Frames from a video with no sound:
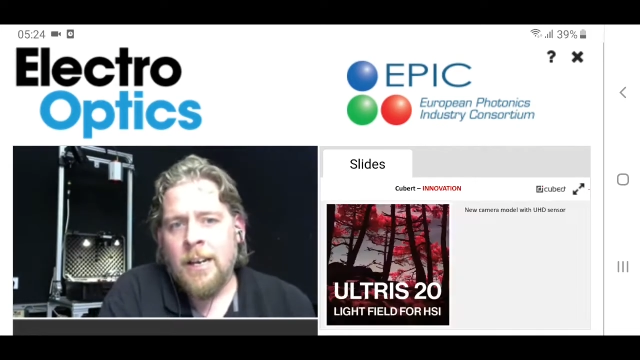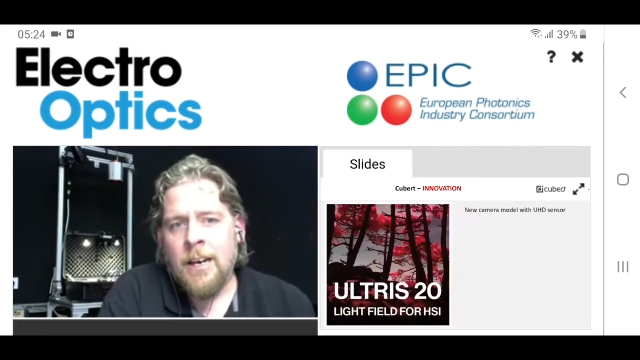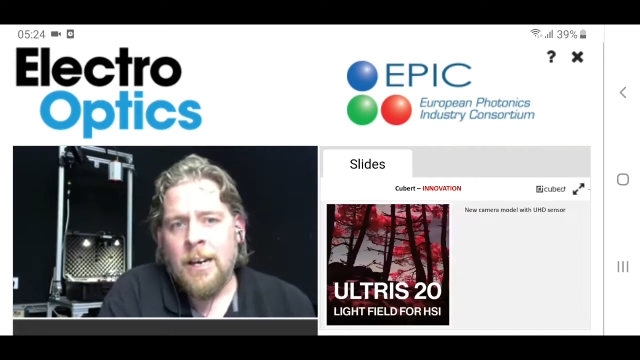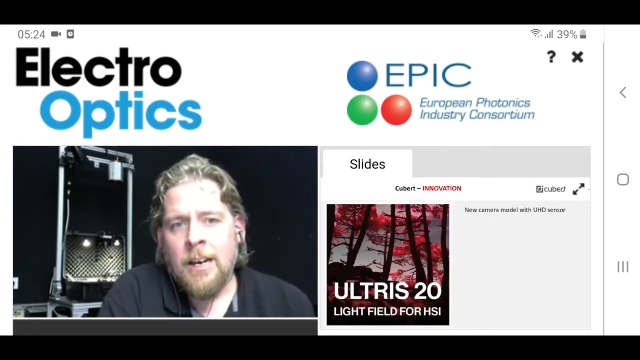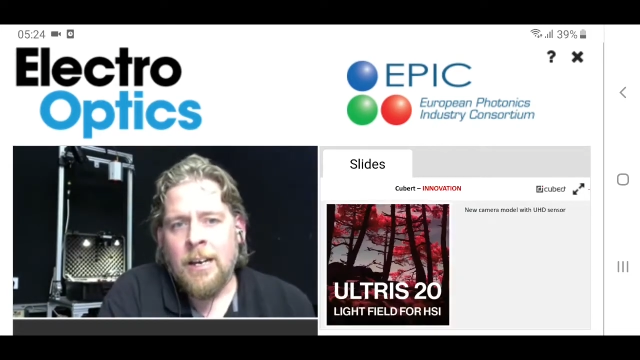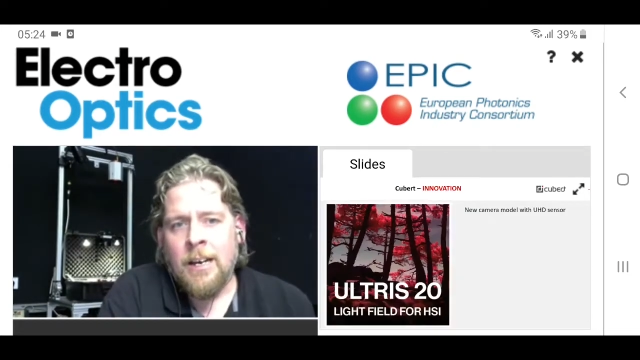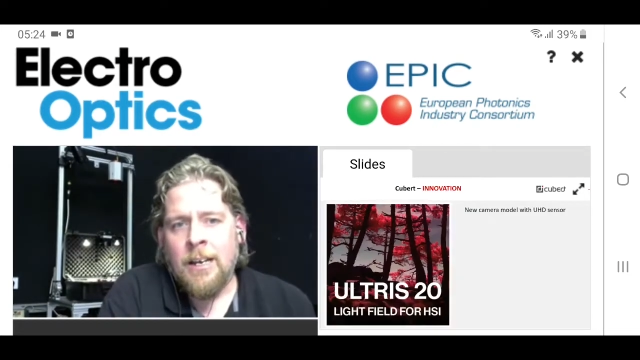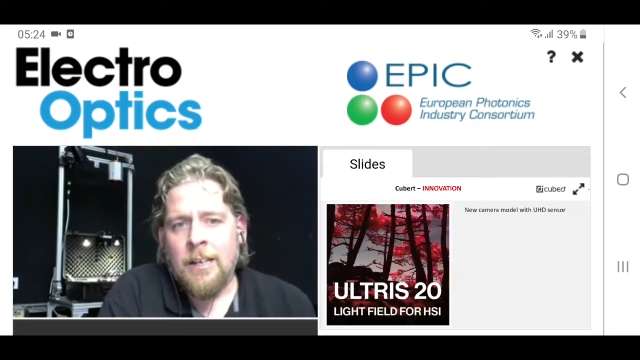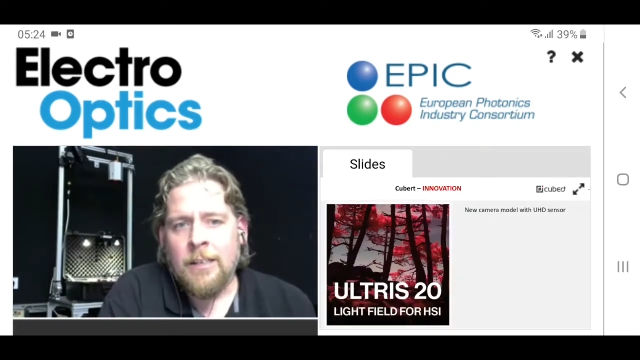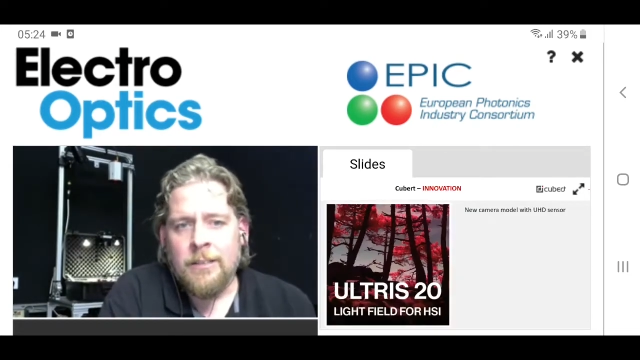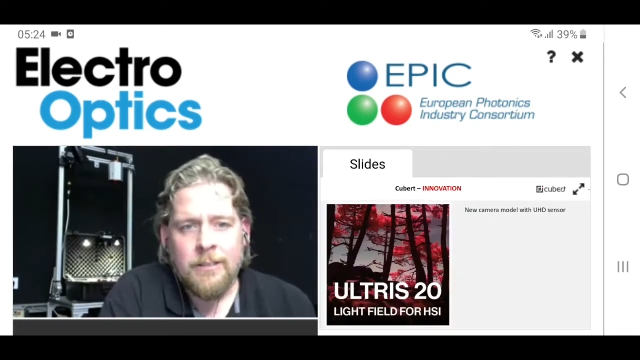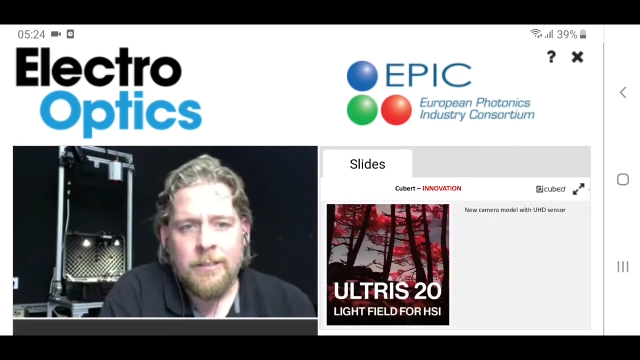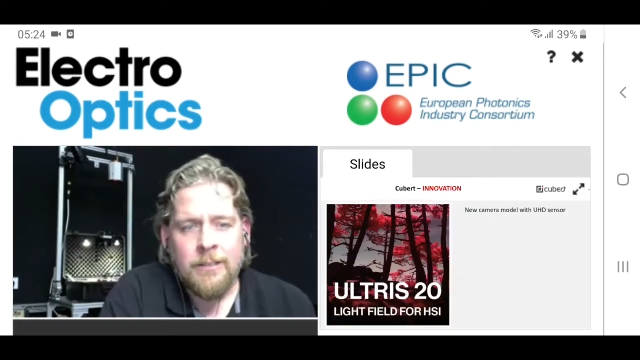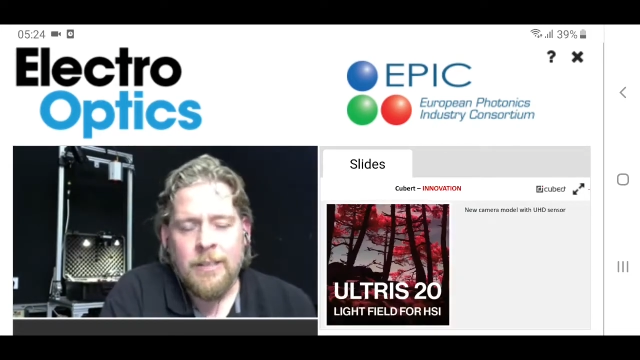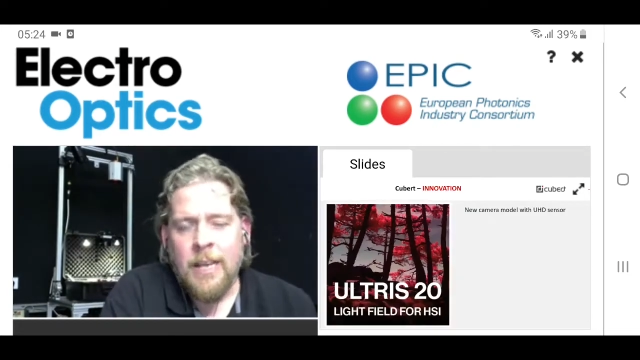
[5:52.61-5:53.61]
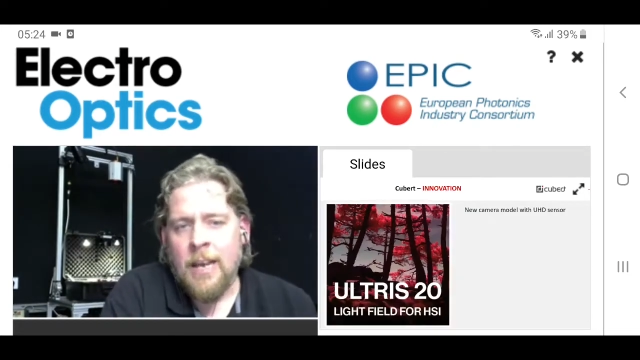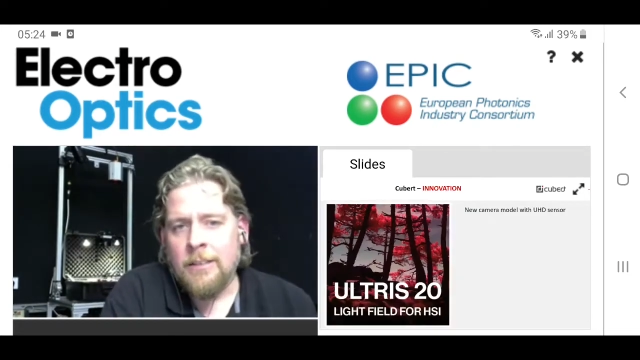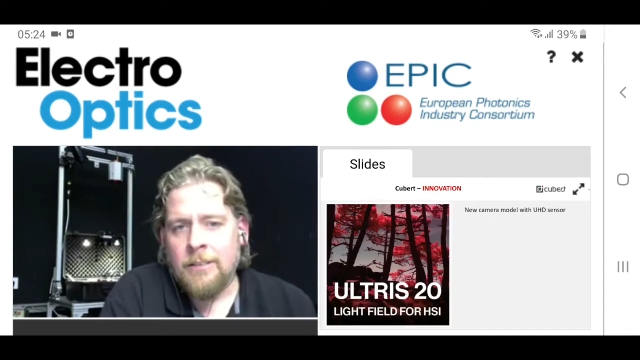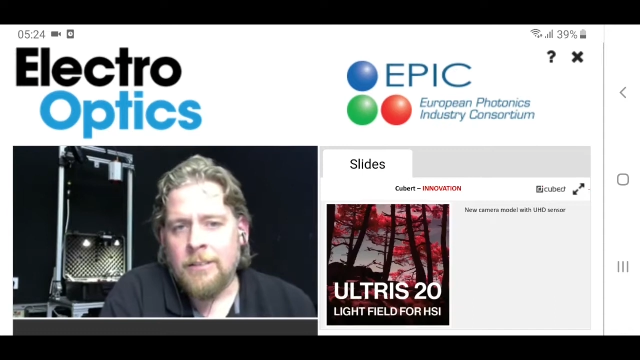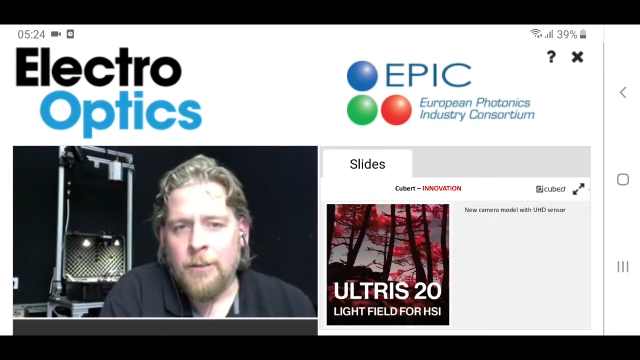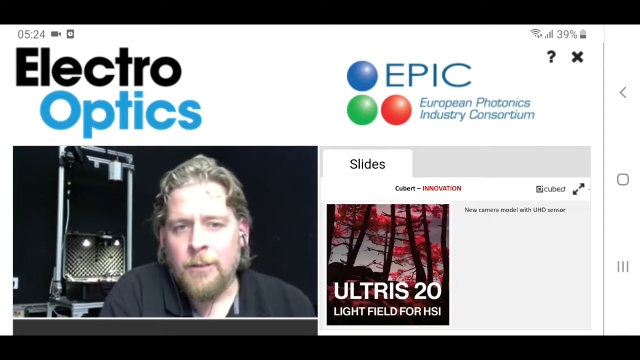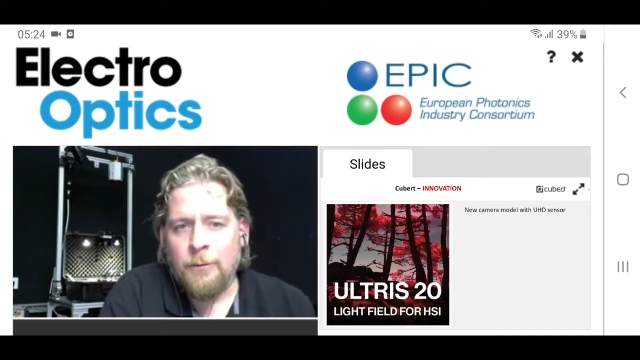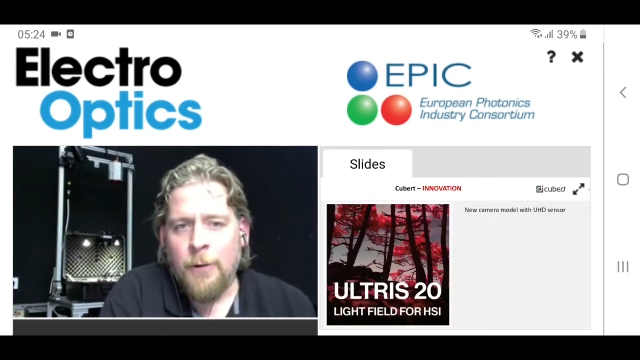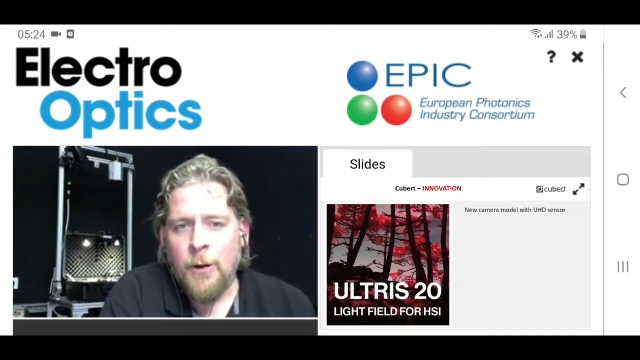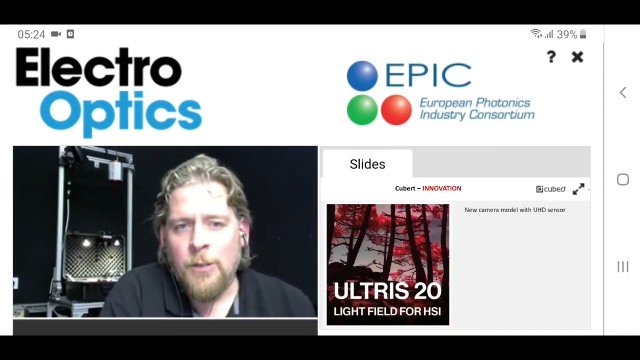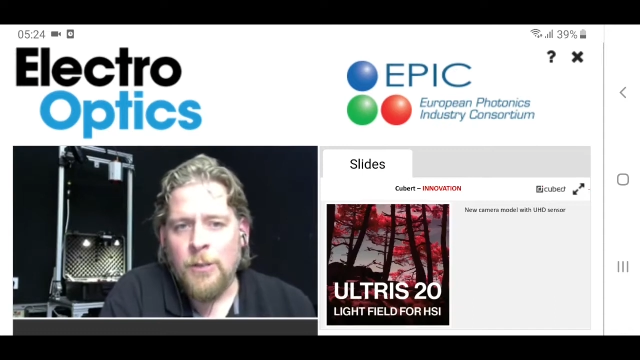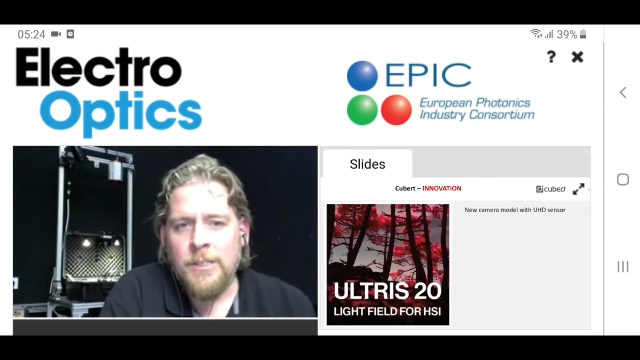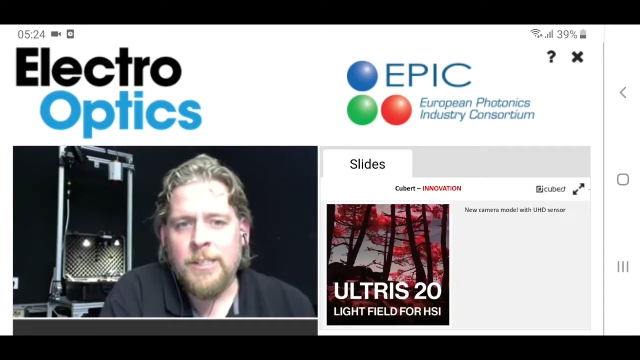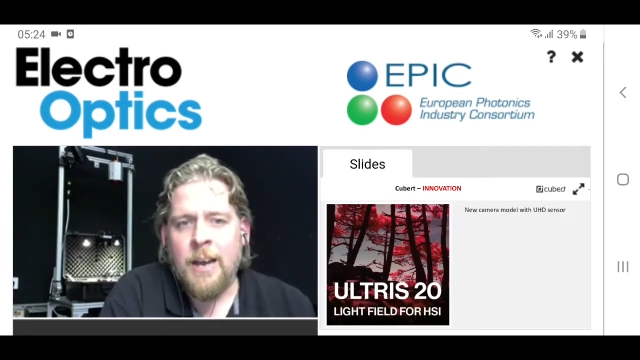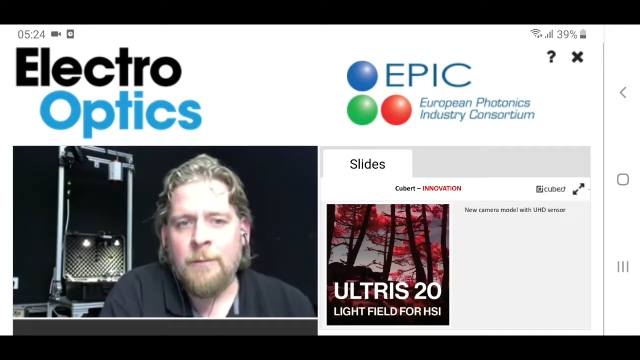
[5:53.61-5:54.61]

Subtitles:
The first